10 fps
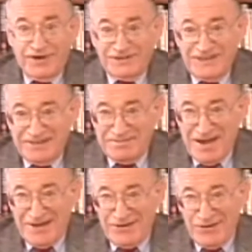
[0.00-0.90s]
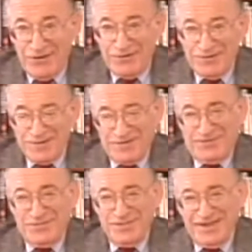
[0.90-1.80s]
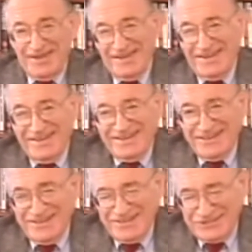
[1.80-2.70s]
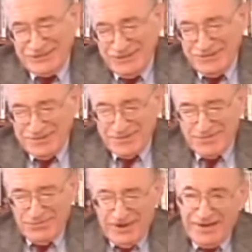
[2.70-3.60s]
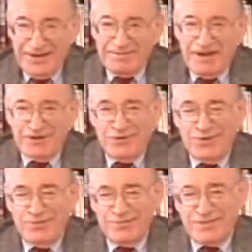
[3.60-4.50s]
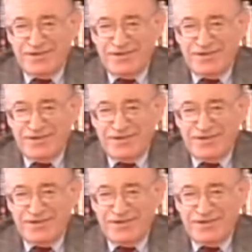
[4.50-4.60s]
watching my toes through the uh, shoes, wiggling my toes.